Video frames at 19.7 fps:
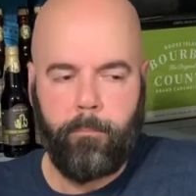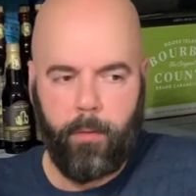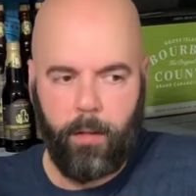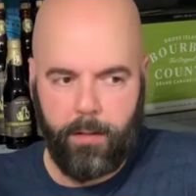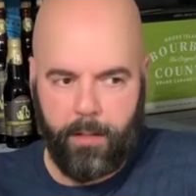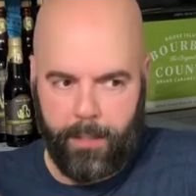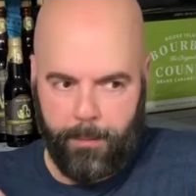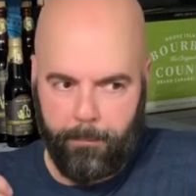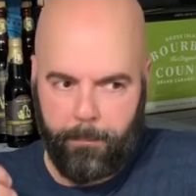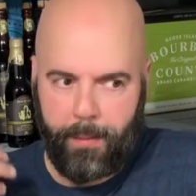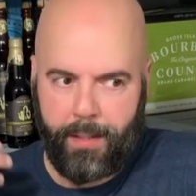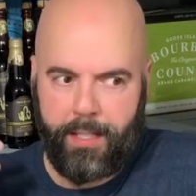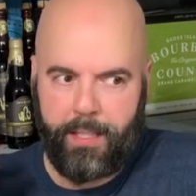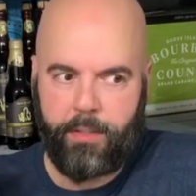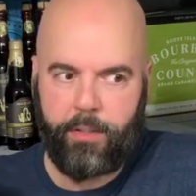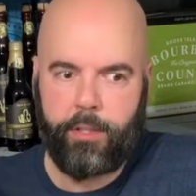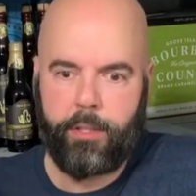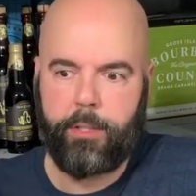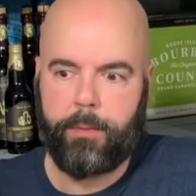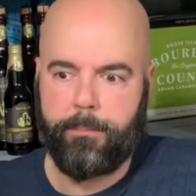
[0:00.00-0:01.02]
Like
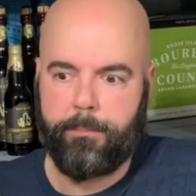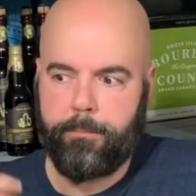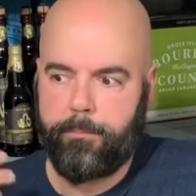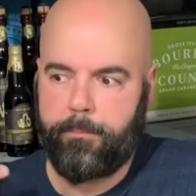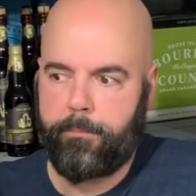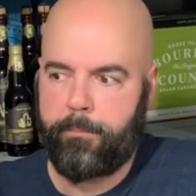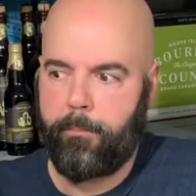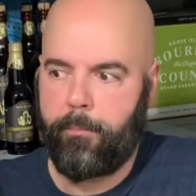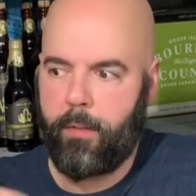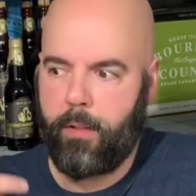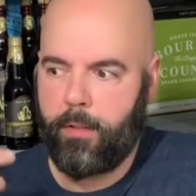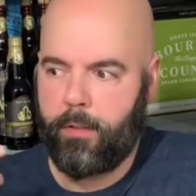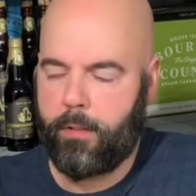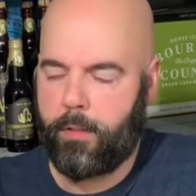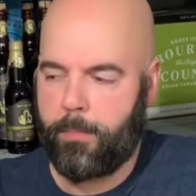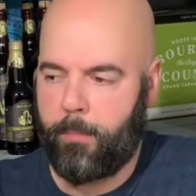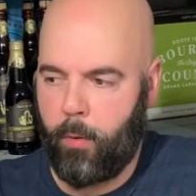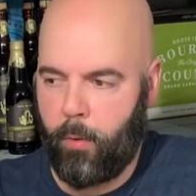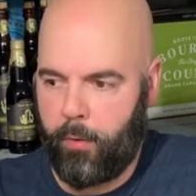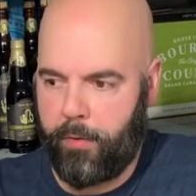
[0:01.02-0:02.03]
peach
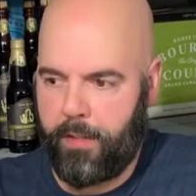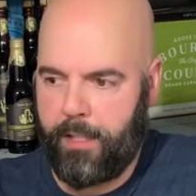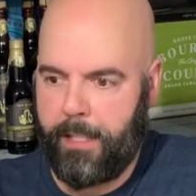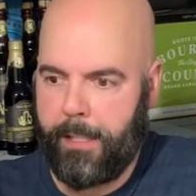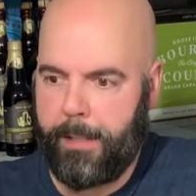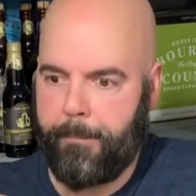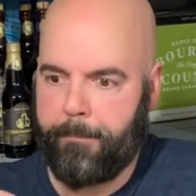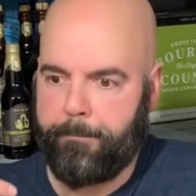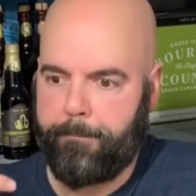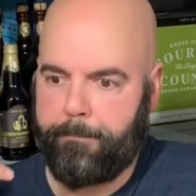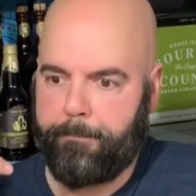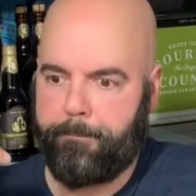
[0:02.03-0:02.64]
smoothie,